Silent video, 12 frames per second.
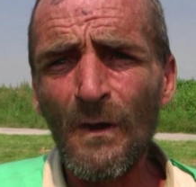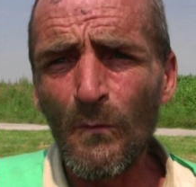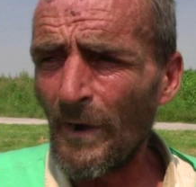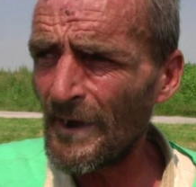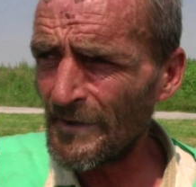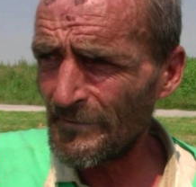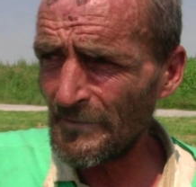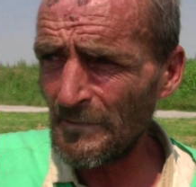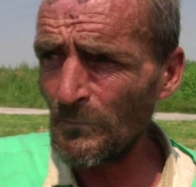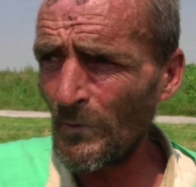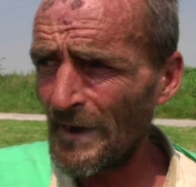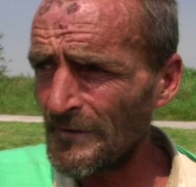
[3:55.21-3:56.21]

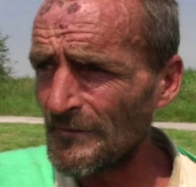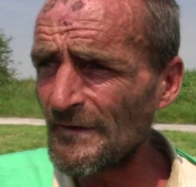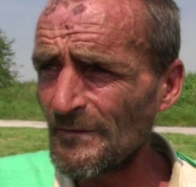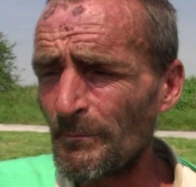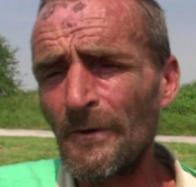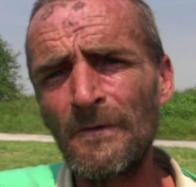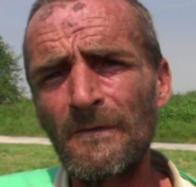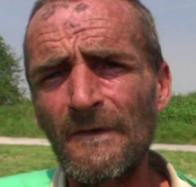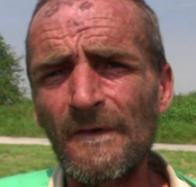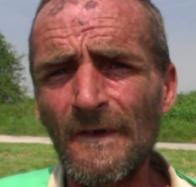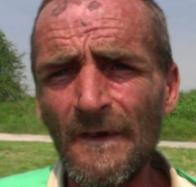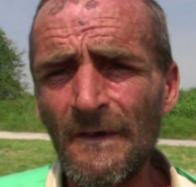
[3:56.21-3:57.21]
where the
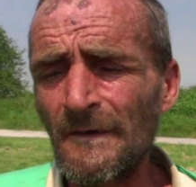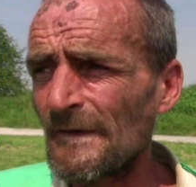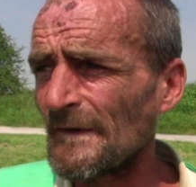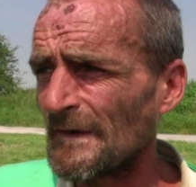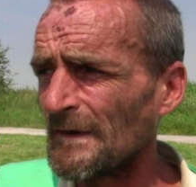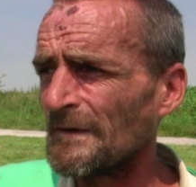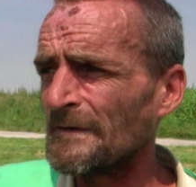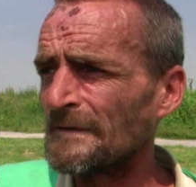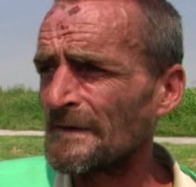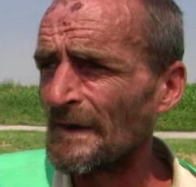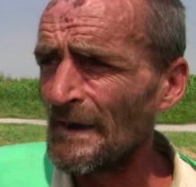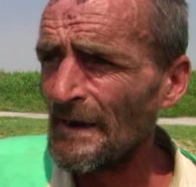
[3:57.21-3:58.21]
spooks are
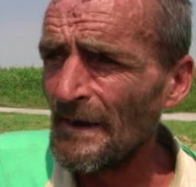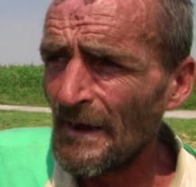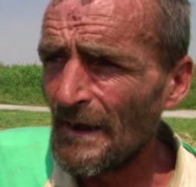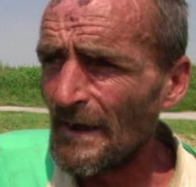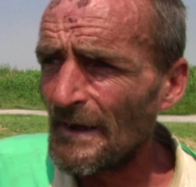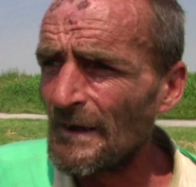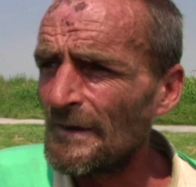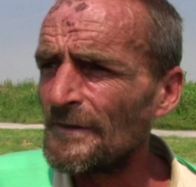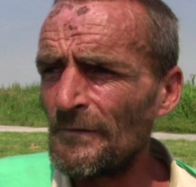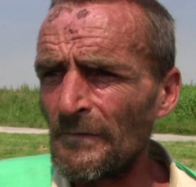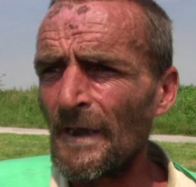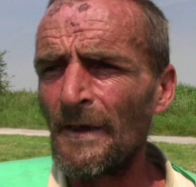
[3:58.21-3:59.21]
concerned,
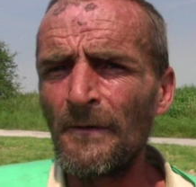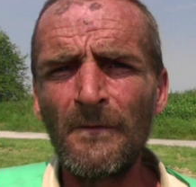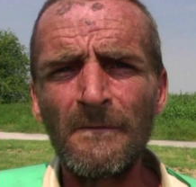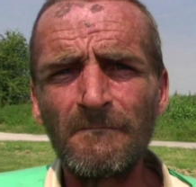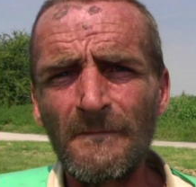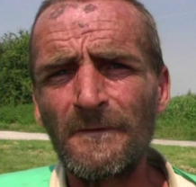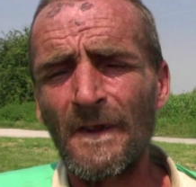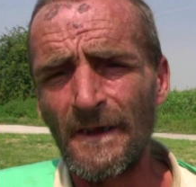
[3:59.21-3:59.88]
you know, they